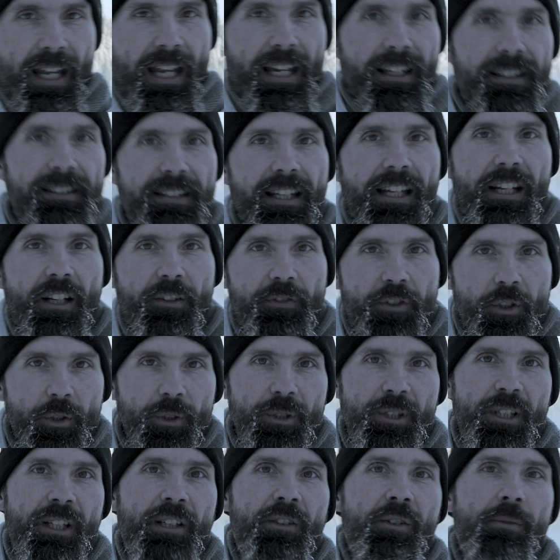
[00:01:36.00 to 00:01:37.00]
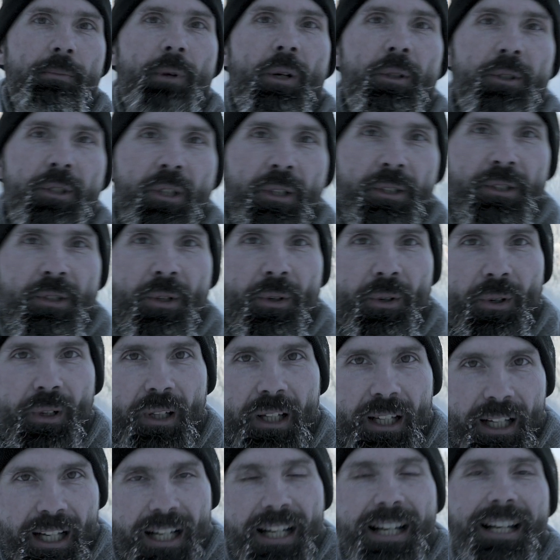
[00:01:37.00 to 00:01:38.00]
Instead of using a remote control,
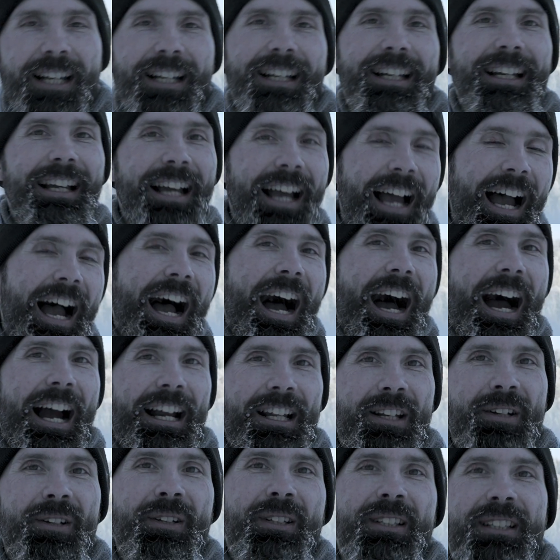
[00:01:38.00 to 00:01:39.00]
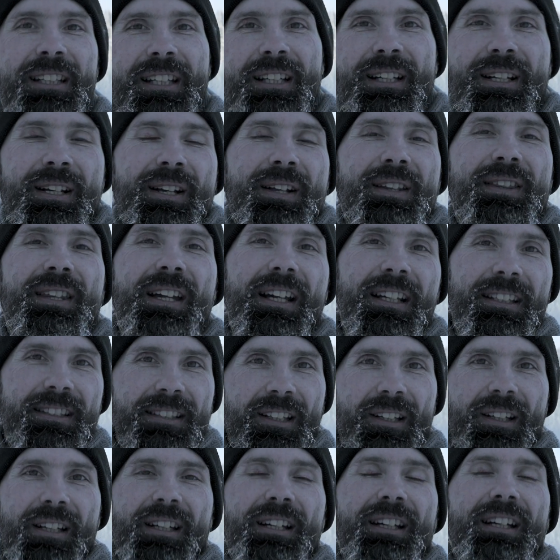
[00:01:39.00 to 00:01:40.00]
I learned there's
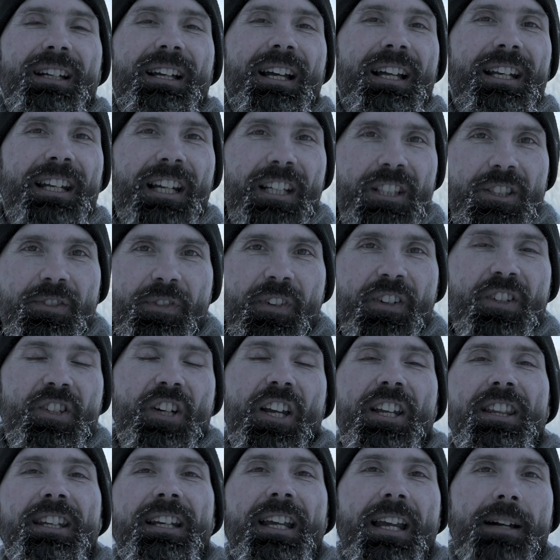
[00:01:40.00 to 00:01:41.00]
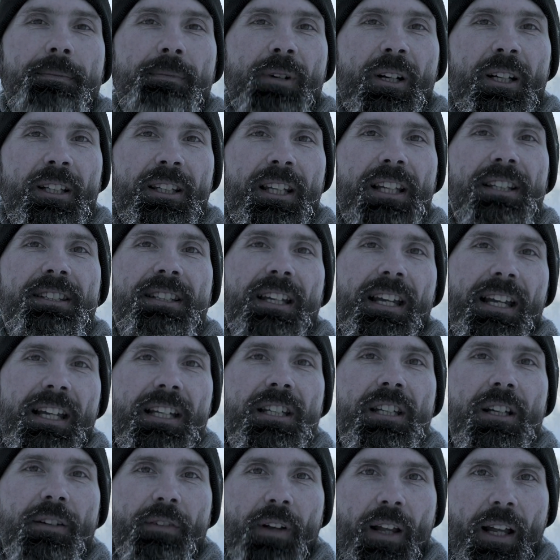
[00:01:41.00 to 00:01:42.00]
a nice feature in the camera that's an
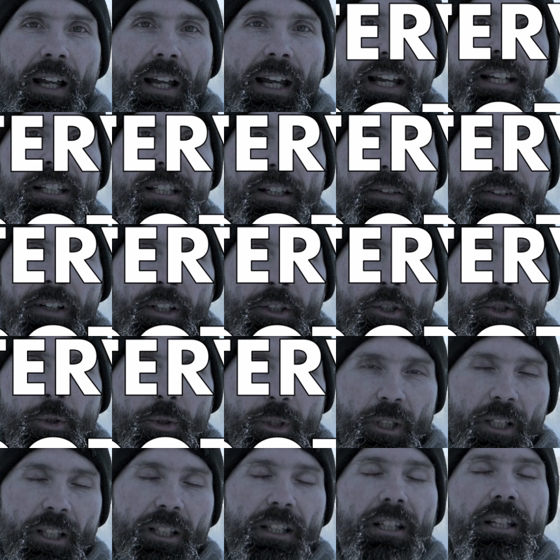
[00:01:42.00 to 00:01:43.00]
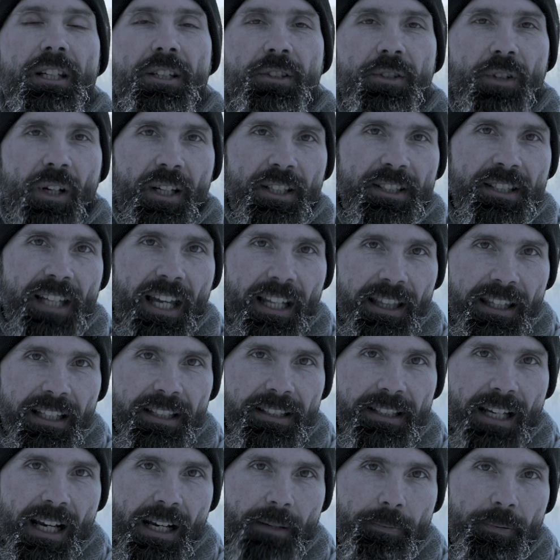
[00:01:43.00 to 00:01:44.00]
interval shooting. So I set
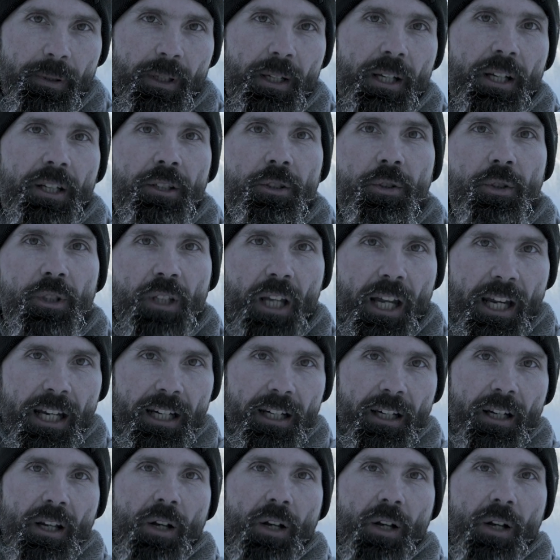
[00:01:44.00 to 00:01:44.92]
this up to take